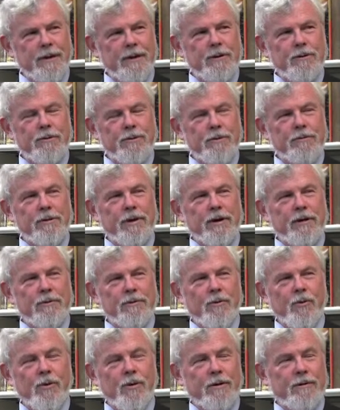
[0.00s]
two or three or
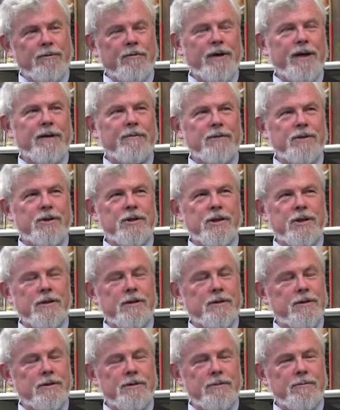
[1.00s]
four or five or
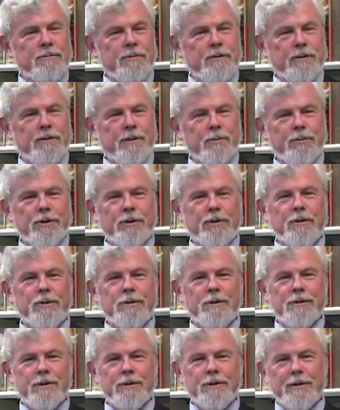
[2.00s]
six
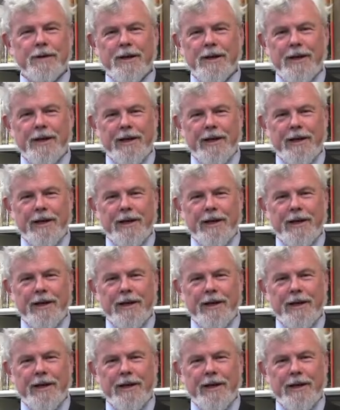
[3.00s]
computers and